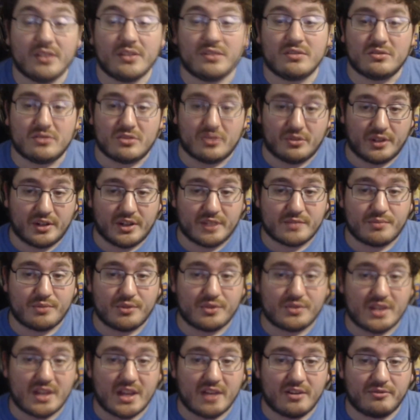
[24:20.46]
Tony Hawk's Pro
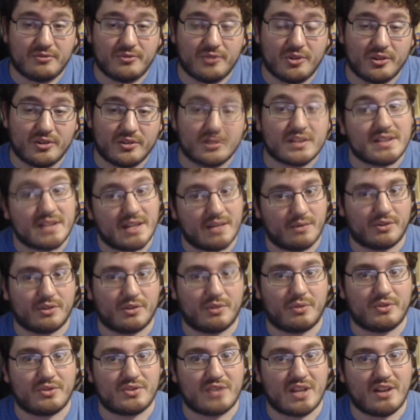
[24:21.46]
Skater 4, the sequel to Pro
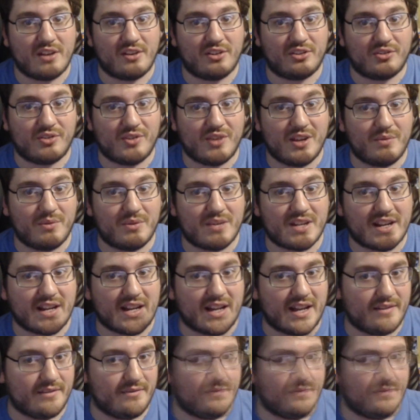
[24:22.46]
Skater 3, which I got.